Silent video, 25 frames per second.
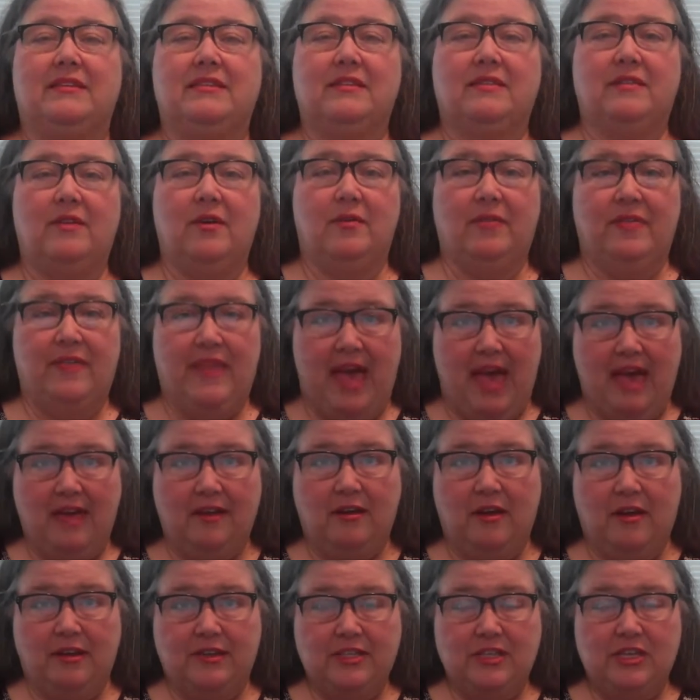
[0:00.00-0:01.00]
to load that
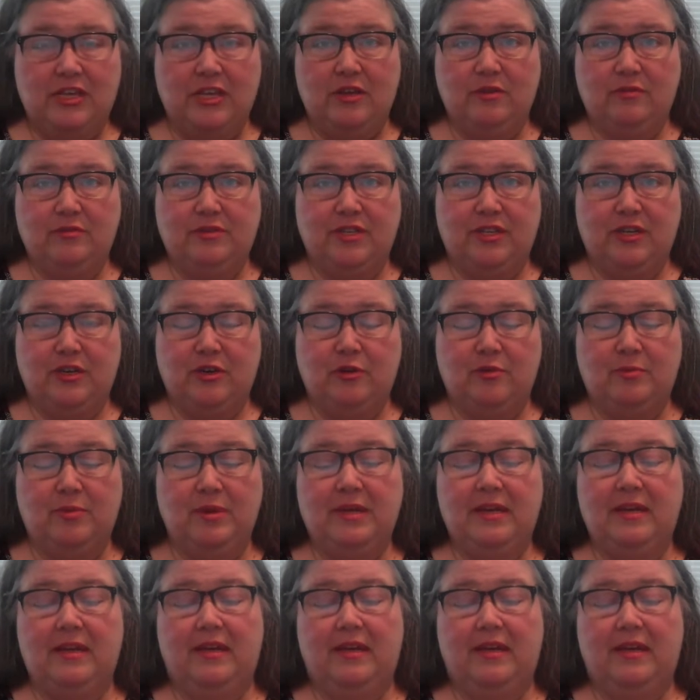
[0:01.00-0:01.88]
onto YouTube.